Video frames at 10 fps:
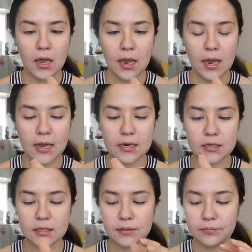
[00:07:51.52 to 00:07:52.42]

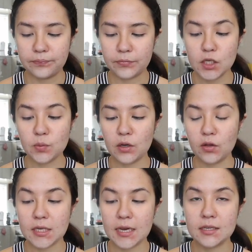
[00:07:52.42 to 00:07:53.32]
and this is what it
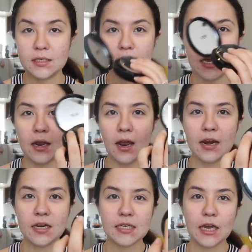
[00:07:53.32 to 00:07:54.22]
looks like inside.
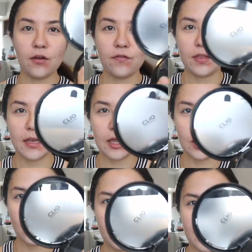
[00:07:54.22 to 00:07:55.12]
I didn't take off the little